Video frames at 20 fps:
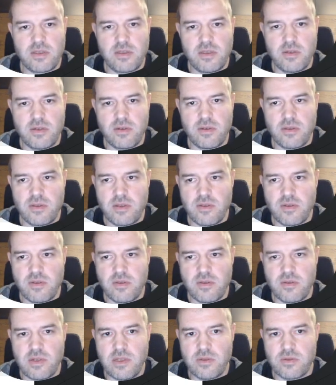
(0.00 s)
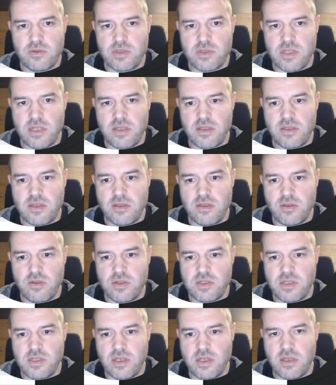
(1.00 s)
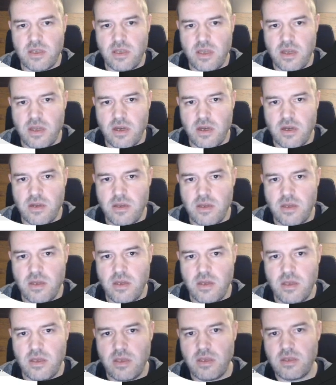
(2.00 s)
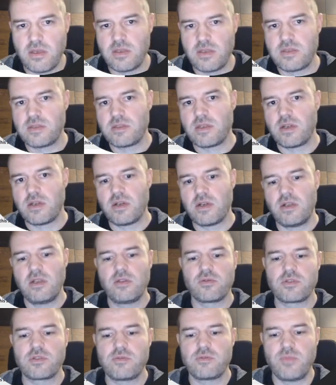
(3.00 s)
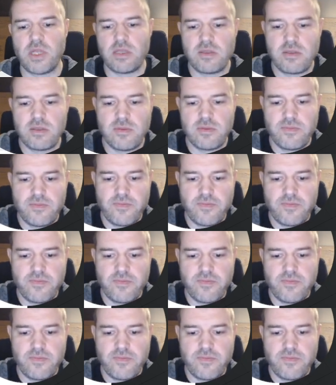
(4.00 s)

The Linux that you're seeing here is Linux Mint.